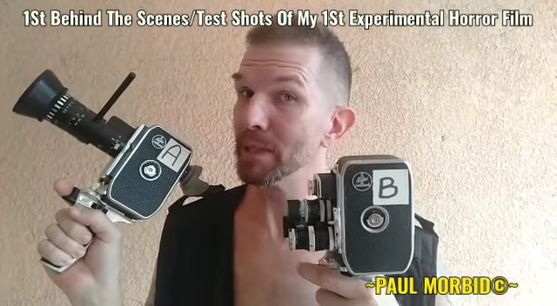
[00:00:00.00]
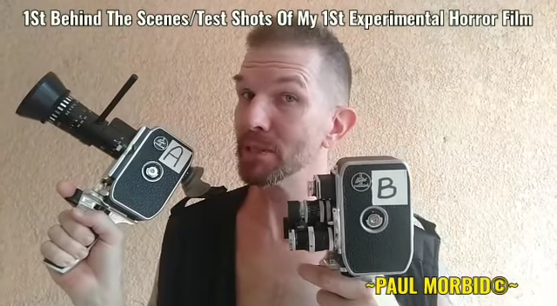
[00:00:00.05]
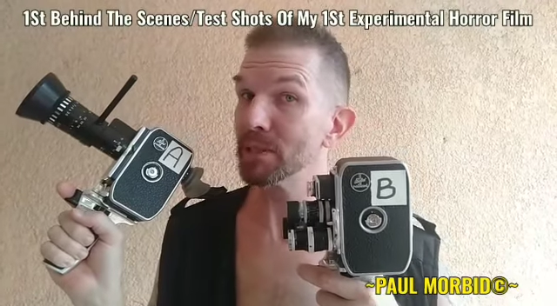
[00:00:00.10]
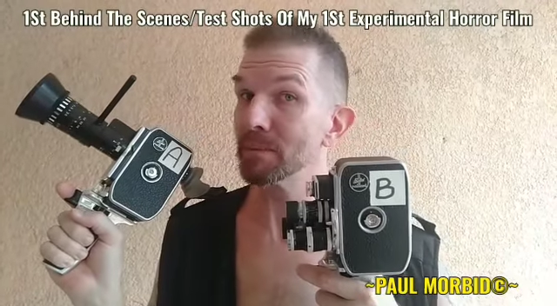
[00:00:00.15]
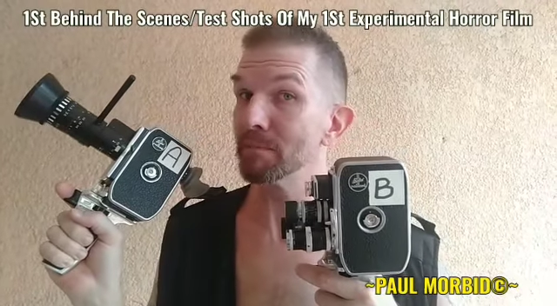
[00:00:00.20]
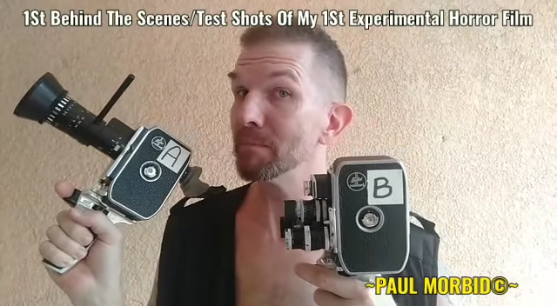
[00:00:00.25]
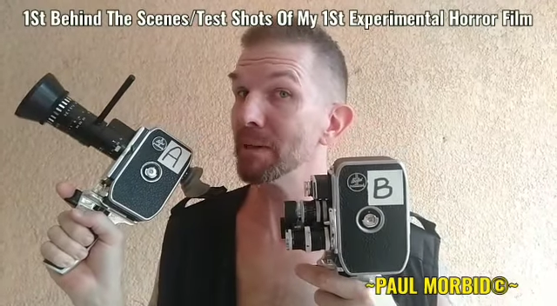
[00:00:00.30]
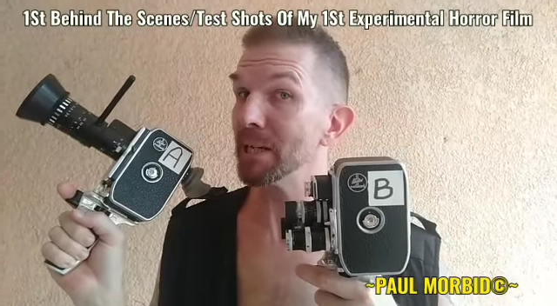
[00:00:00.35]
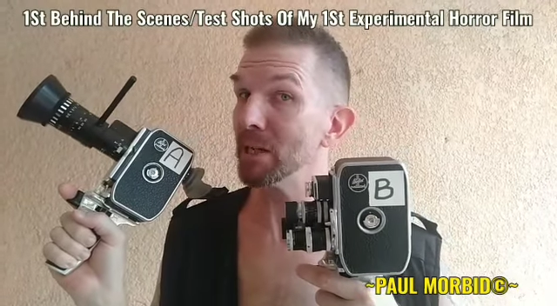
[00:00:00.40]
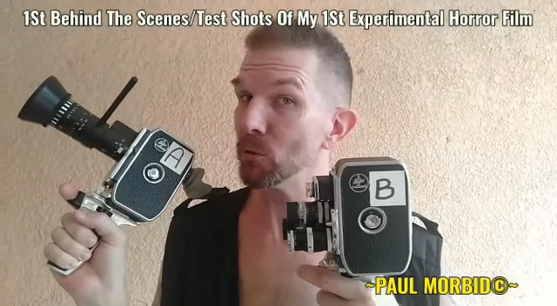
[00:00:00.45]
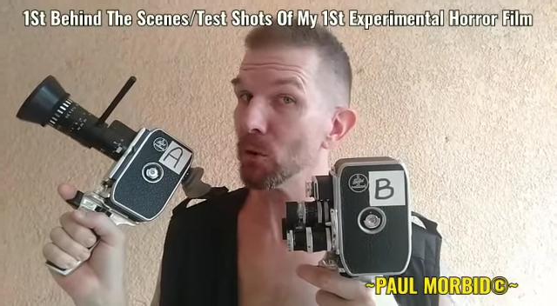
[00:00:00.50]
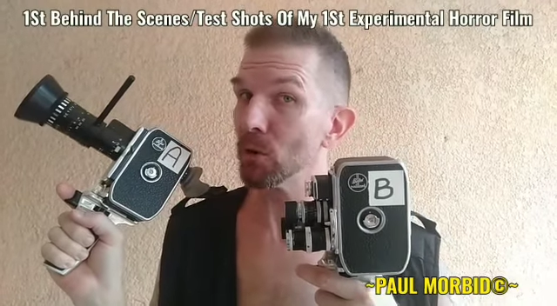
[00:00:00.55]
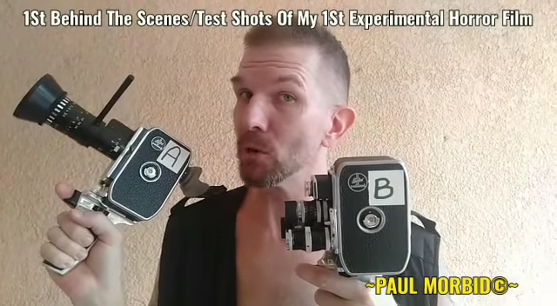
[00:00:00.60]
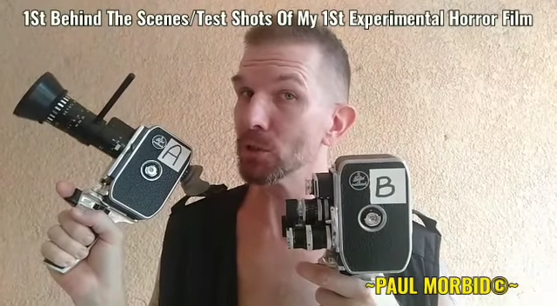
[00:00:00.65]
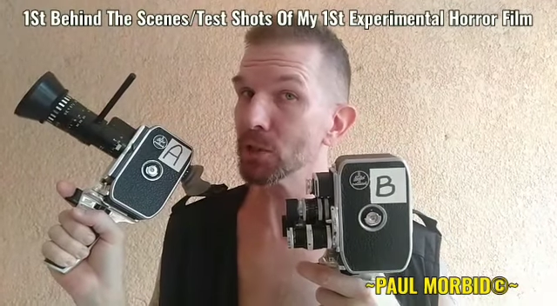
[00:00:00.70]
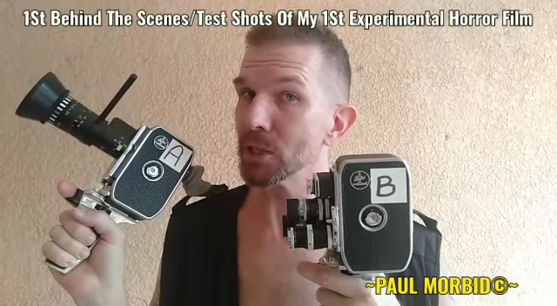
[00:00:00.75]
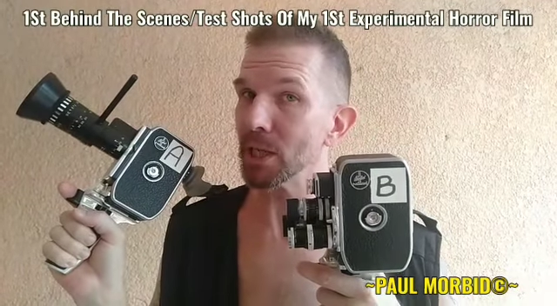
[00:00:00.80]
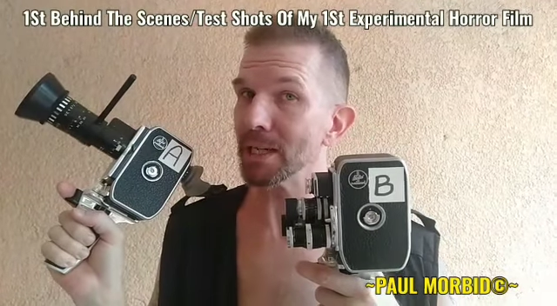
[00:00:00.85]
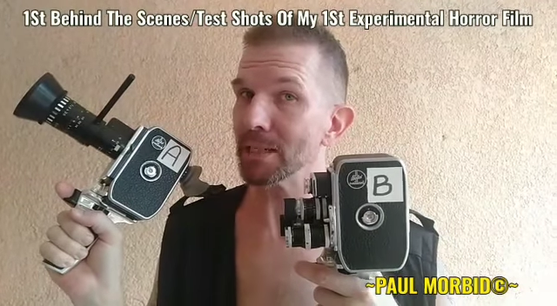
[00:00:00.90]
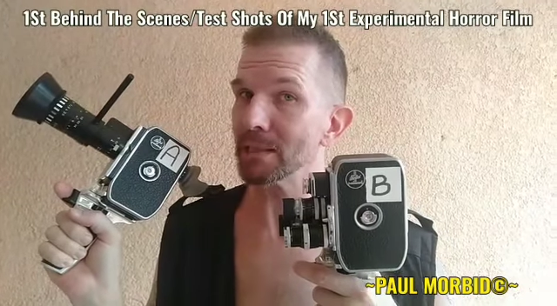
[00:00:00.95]
some B-roll
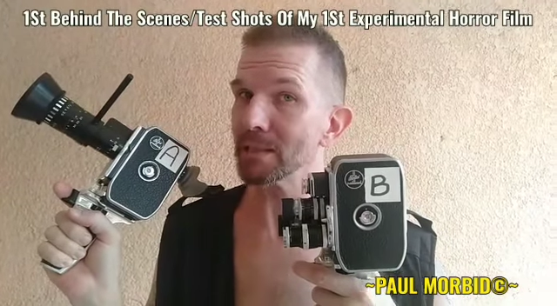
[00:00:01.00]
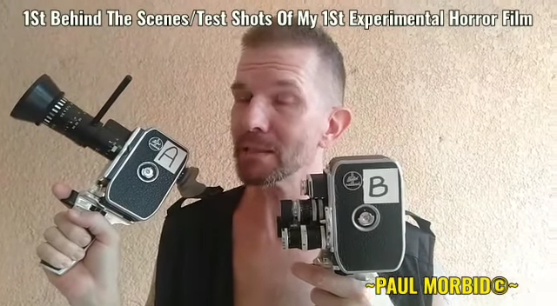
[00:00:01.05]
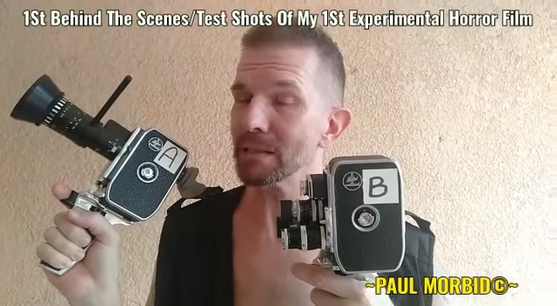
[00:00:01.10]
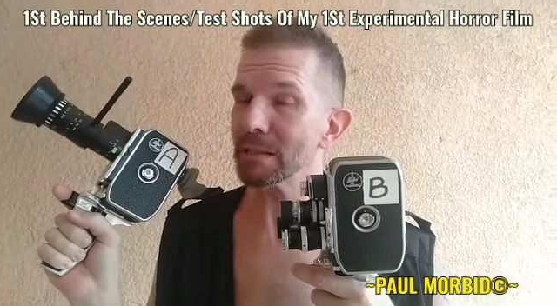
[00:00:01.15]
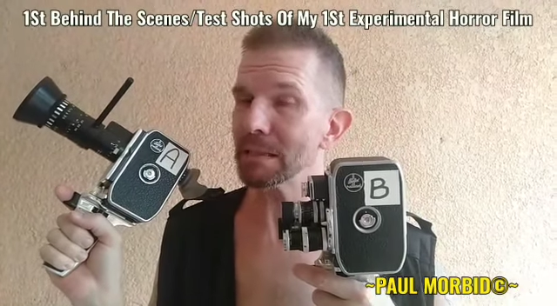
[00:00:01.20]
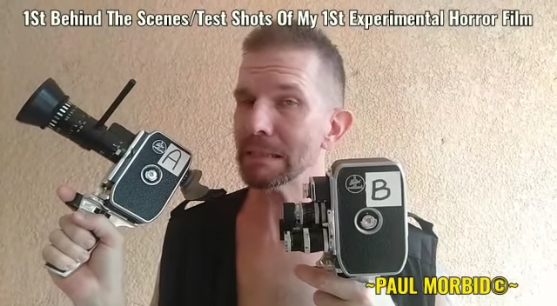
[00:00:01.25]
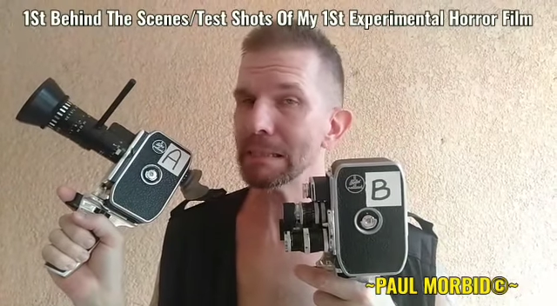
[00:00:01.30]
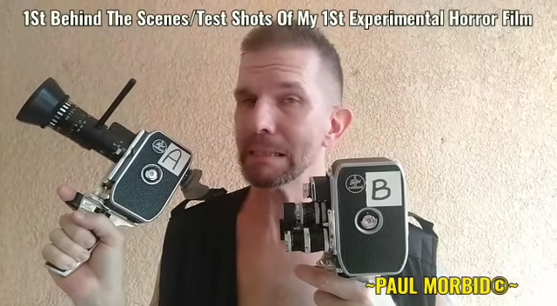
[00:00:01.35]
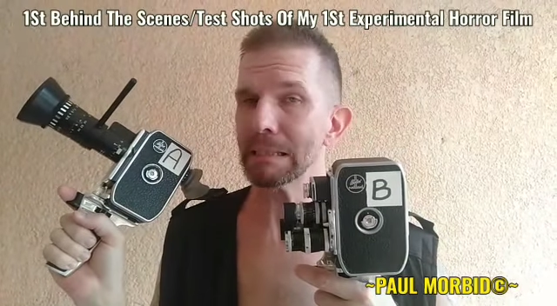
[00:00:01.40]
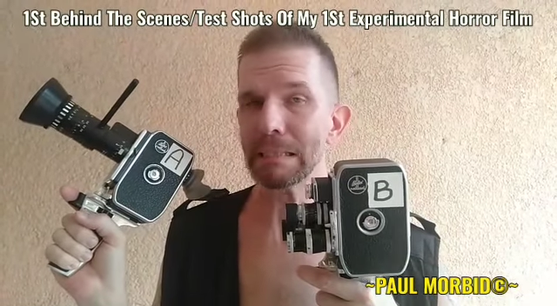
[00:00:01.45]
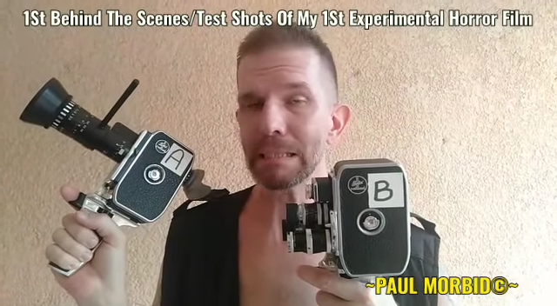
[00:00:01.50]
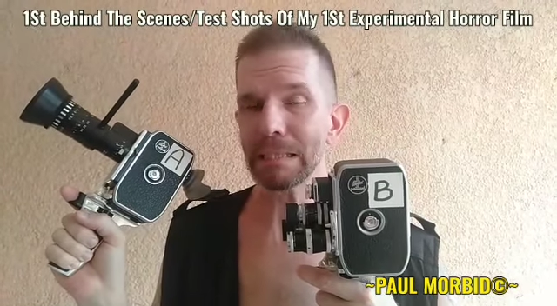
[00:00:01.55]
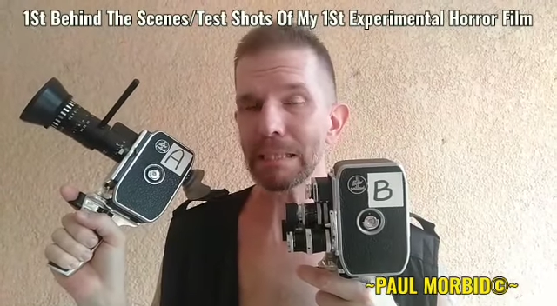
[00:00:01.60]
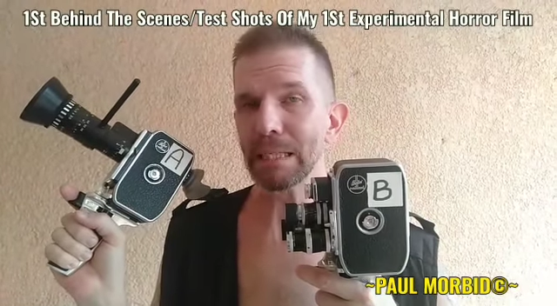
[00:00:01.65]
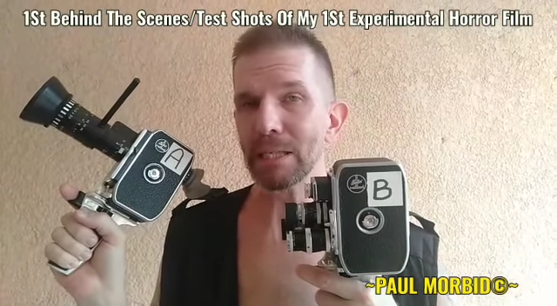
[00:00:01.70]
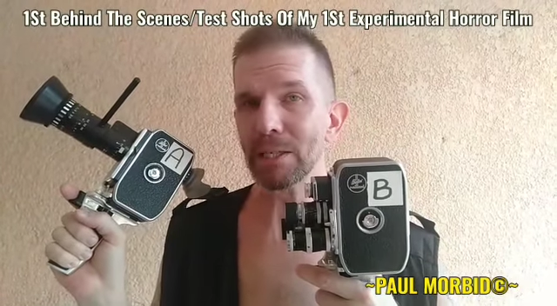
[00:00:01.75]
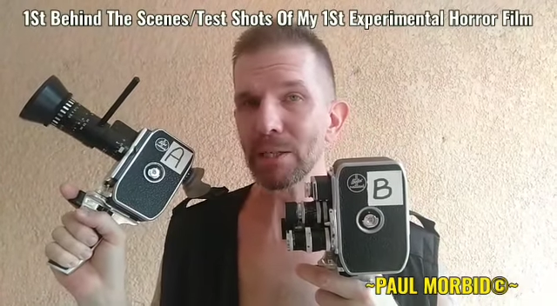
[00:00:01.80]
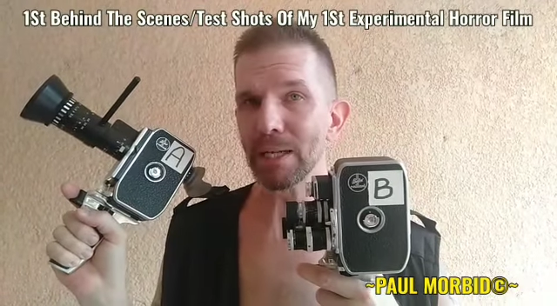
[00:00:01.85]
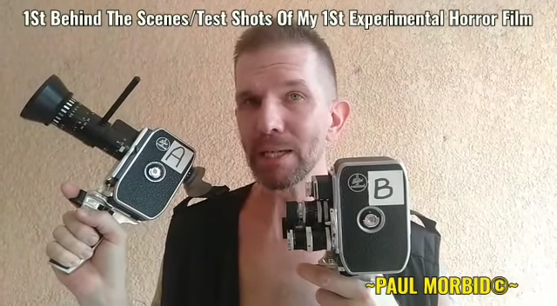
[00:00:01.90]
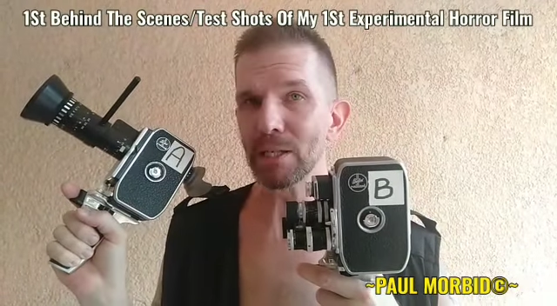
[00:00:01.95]
shots
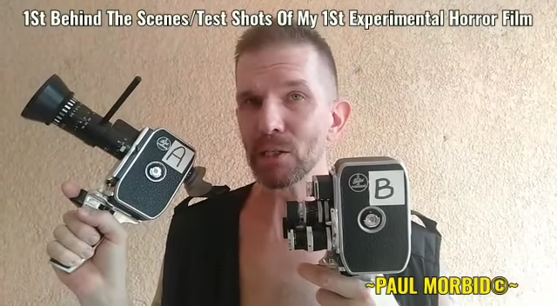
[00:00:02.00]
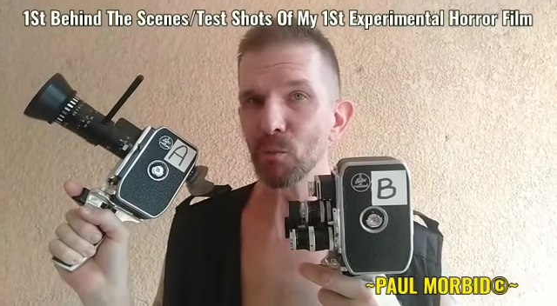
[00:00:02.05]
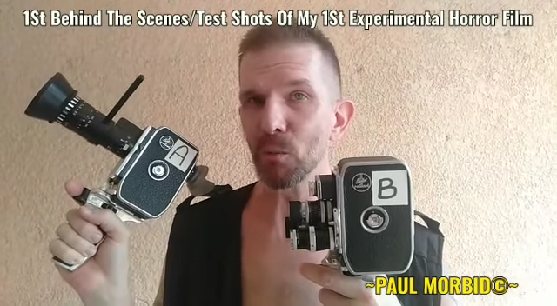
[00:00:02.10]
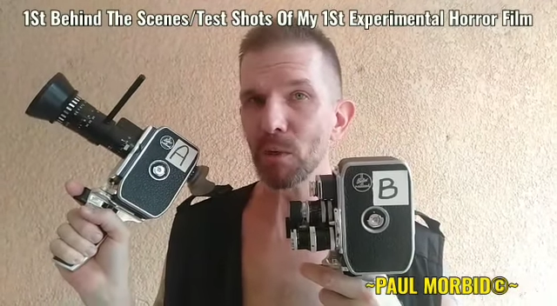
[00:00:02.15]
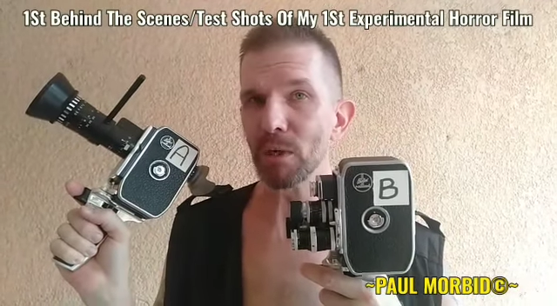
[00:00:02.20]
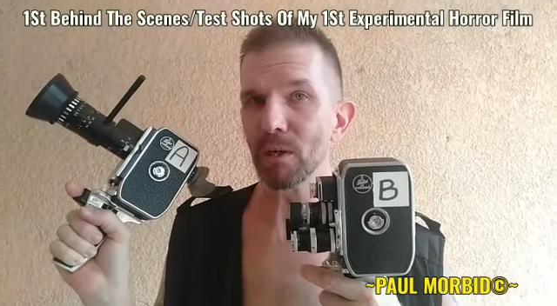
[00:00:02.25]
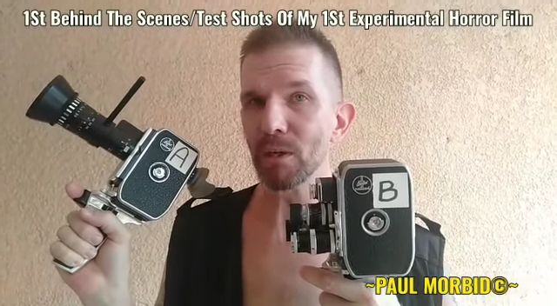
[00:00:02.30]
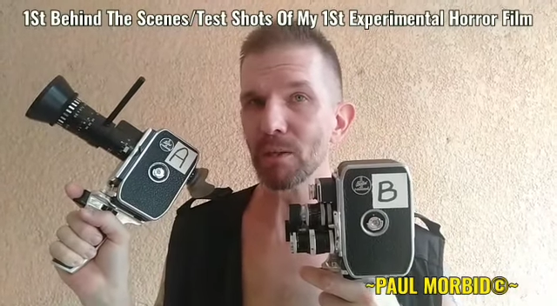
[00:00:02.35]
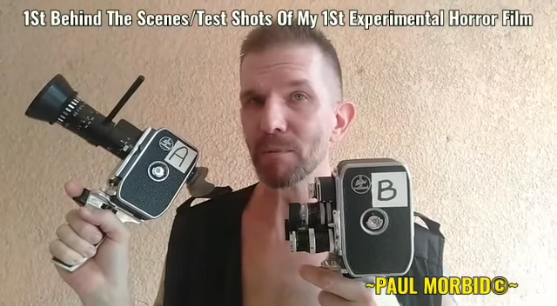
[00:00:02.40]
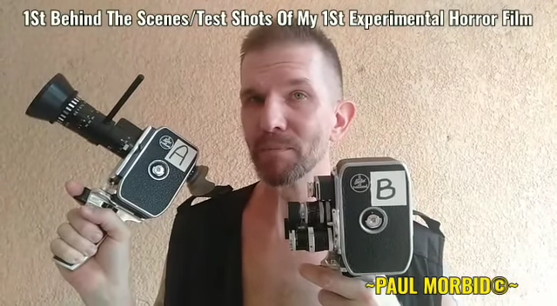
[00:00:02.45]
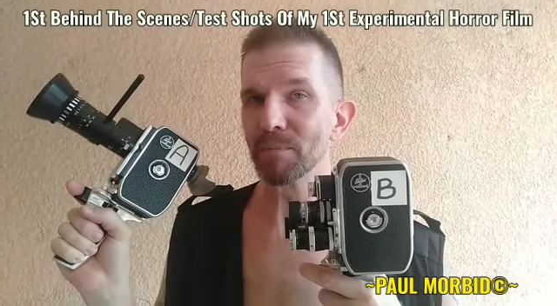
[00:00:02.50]
in that as well.